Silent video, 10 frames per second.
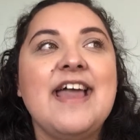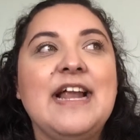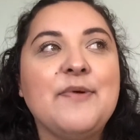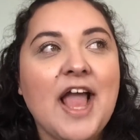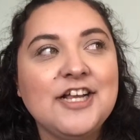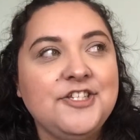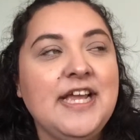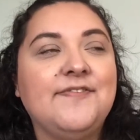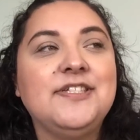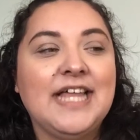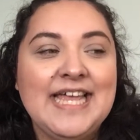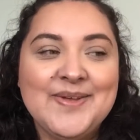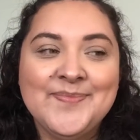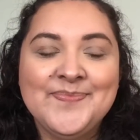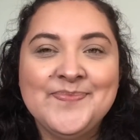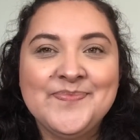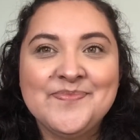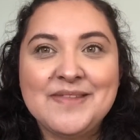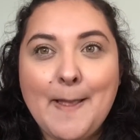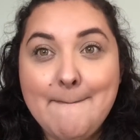and I would actually have to, like,
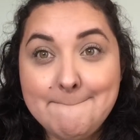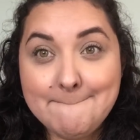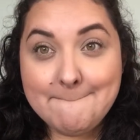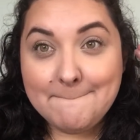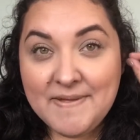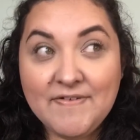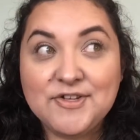if